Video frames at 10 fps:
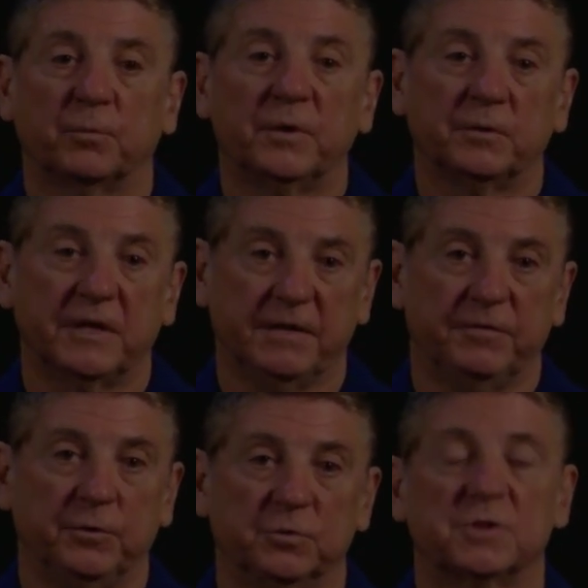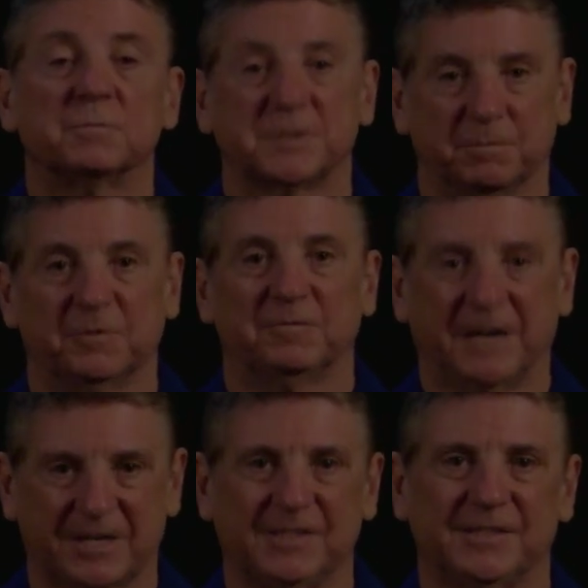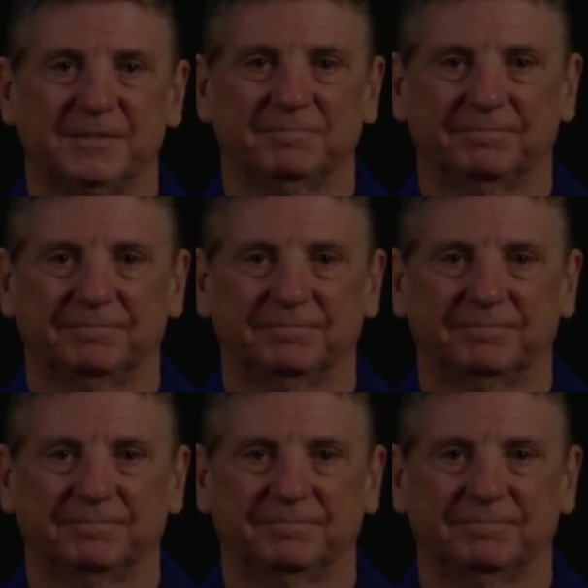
we give you some simple functions.